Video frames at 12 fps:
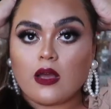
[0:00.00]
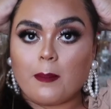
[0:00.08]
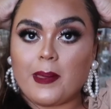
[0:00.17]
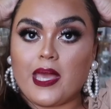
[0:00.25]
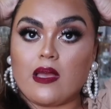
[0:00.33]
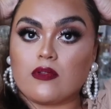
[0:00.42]

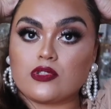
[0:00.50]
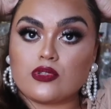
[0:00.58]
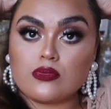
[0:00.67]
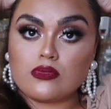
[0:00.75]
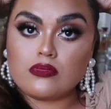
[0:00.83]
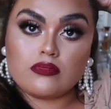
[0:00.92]
look pale
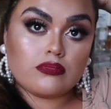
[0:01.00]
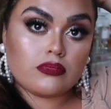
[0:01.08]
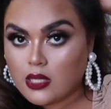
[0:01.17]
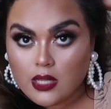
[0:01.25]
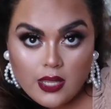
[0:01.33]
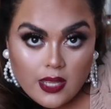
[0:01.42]
too.
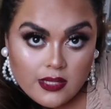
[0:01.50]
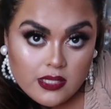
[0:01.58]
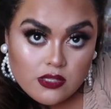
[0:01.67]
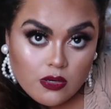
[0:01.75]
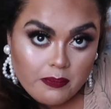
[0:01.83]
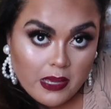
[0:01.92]

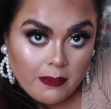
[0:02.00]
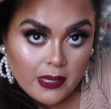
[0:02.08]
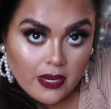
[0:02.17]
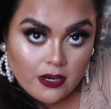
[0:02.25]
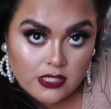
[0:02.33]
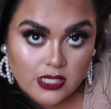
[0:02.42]
This little
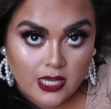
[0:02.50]
baby hair is